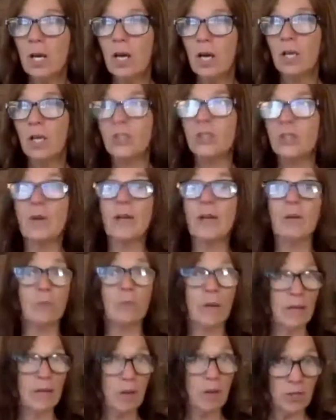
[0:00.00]
Andrea
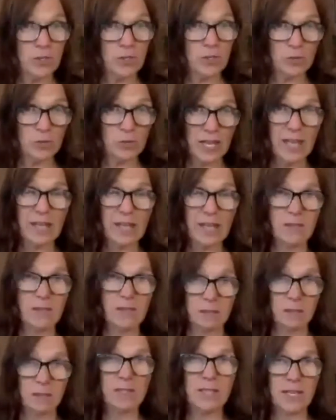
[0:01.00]
Ring also
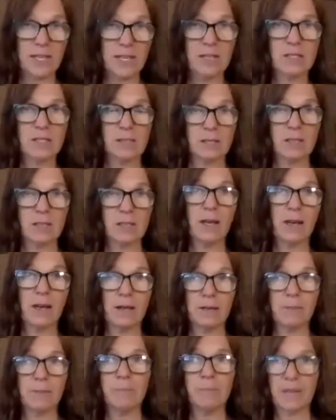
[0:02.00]
takes
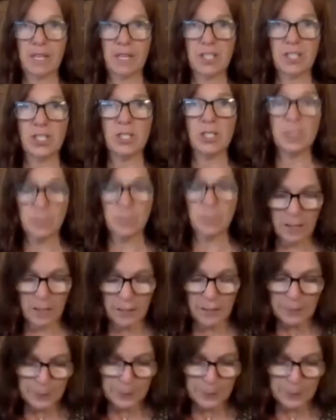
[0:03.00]
patients, but